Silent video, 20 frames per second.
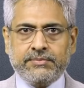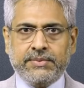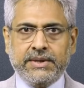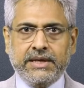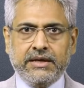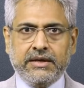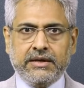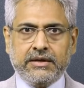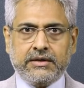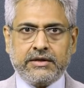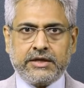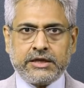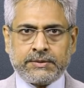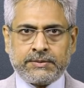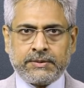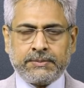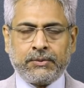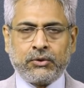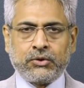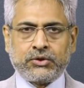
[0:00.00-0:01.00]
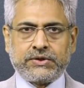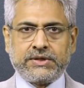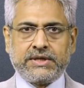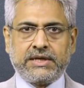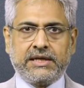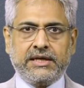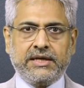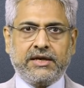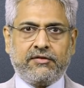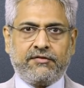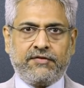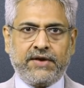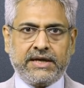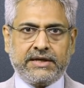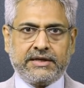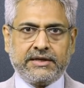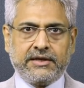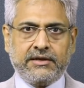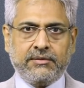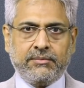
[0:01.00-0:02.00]
been disproportionately
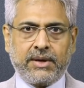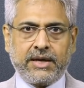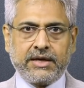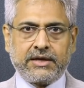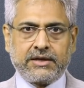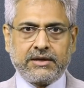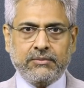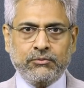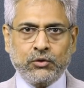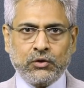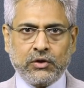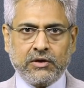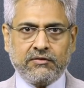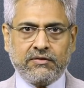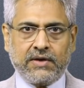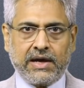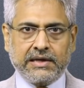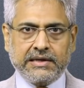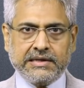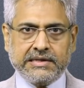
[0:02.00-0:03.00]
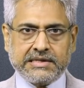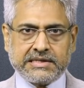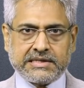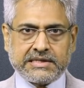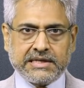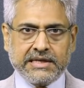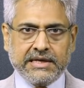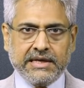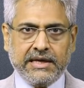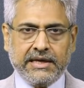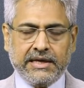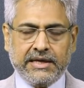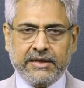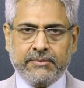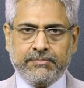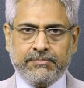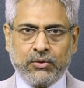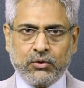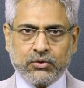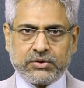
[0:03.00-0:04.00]
affected by communal violence
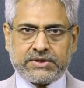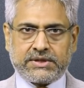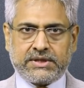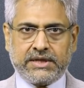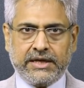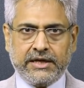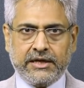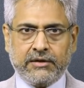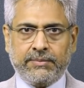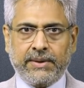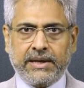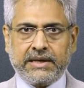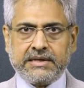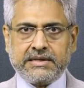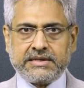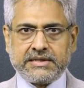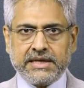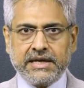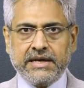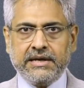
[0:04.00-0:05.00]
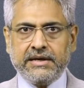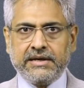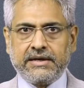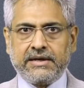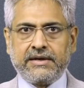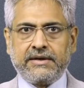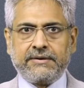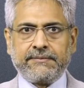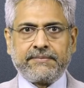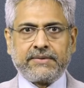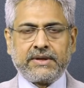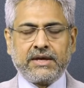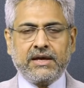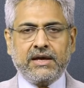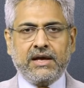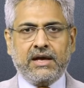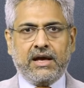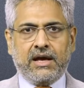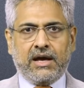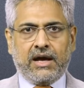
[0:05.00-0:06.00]
in post-independence India,
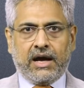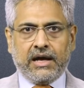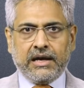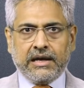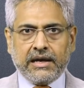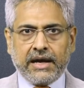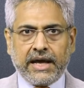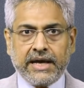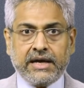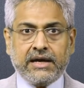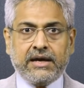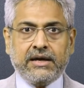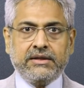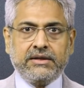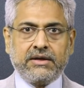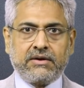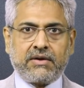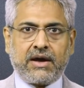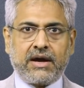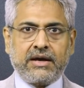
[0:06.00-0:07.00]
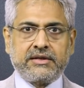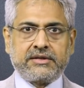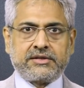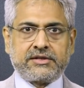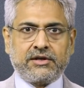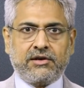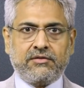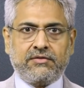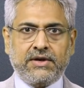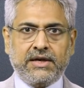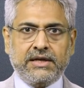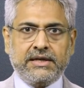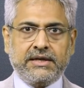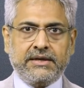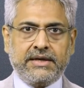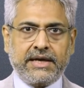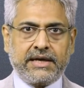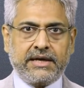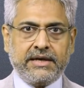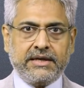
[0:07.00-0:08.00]
unlike the riots of
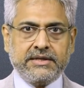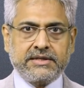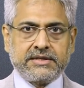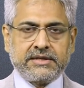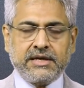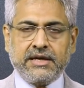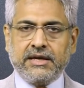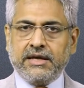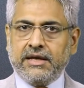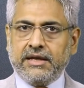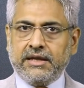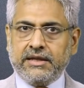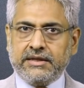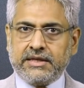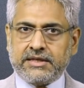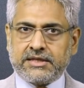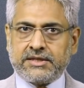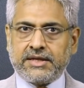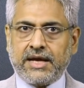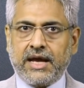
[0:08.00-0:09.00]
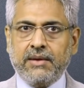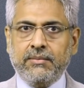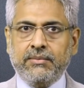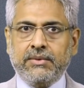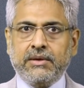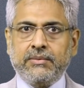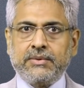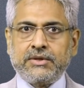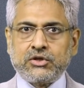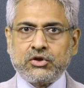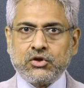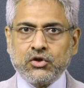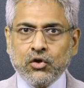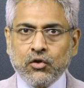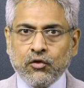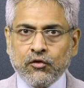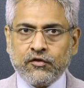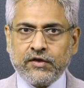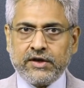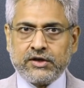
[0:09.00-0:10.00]
earlier decades, this time there was
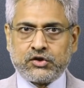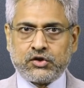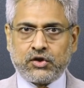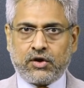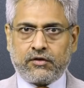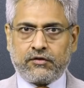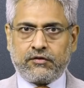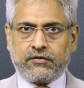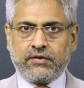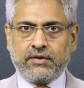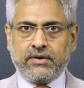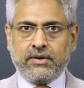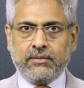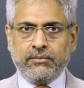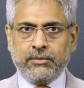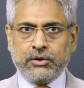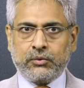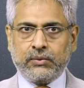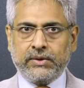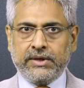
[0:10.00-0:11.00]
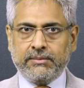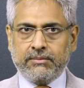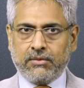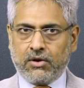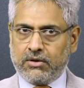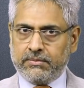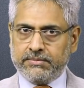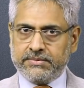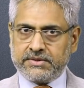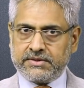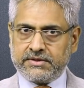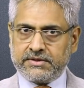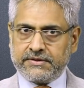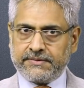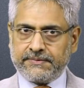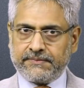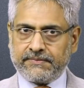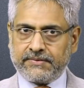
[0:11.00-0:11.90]
no face-off between mobs.